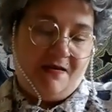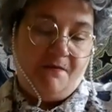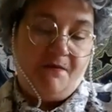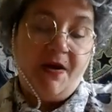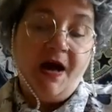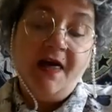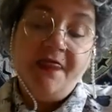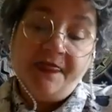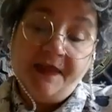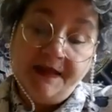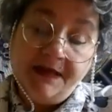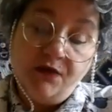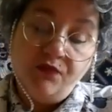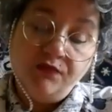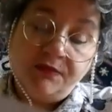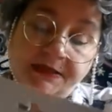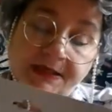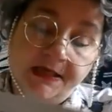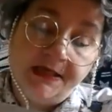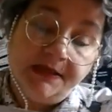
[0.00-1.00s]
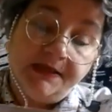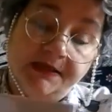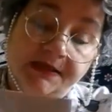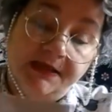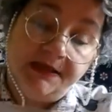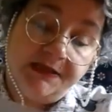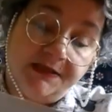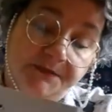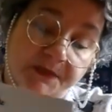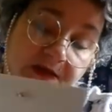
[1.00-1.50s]
But I think I'll take
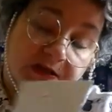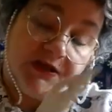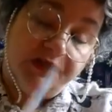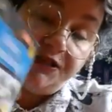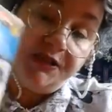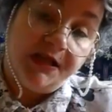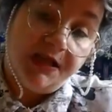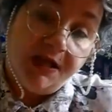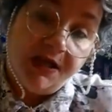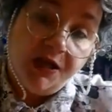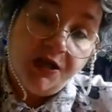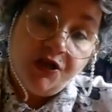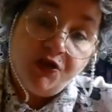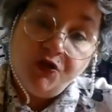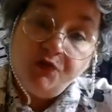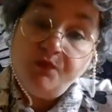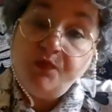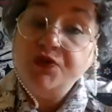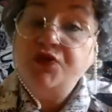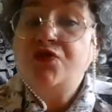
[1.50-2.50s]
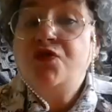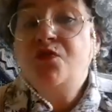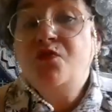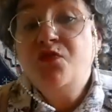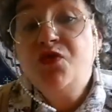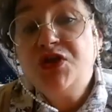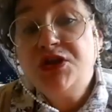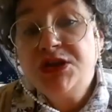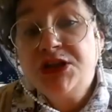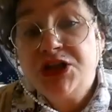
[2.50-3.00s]
these because we don't
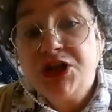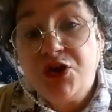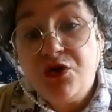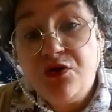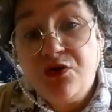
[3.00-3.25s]
want to